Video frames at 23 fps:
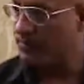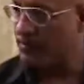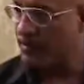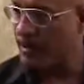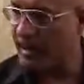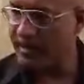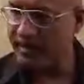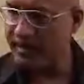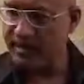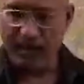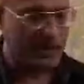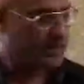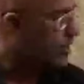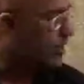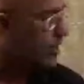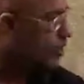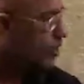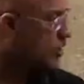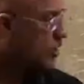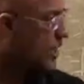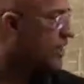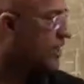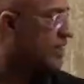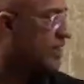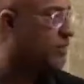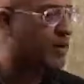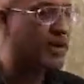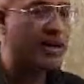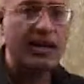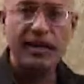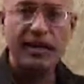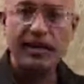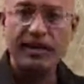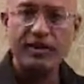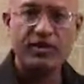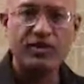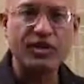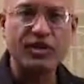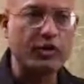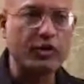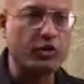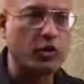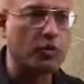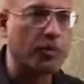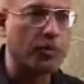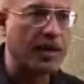right? Now they are in our
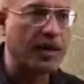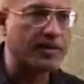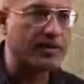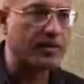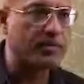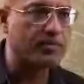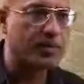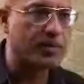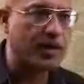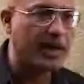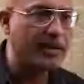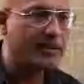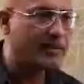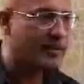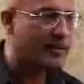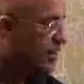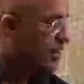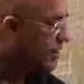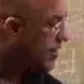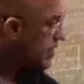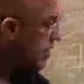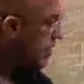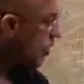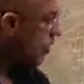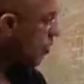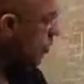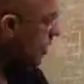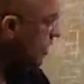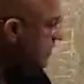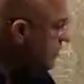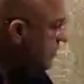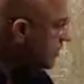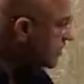cytoplasm, right? Now once